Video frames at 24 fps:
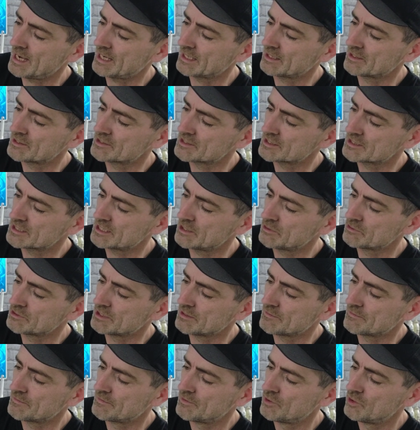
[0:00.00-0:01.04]
hangers
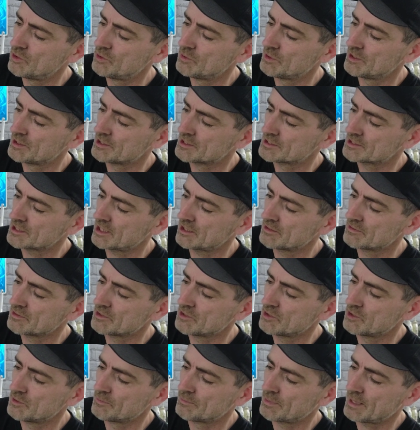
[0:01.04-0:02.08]
tilted forward
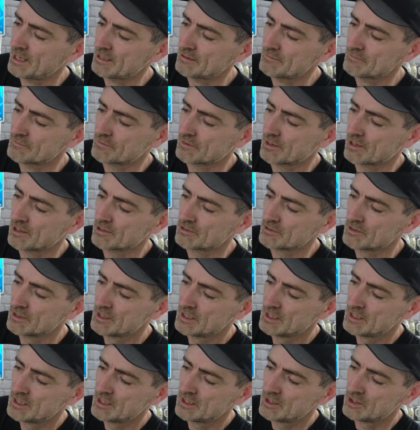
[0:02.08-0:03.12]
so your paint
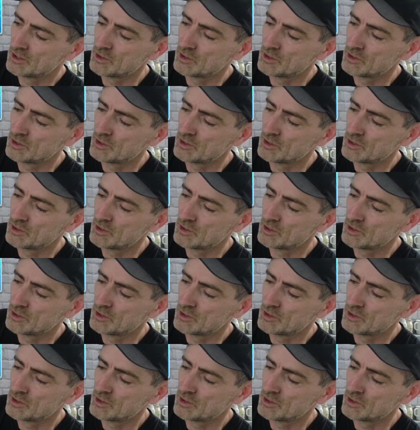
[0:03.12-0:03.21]
flow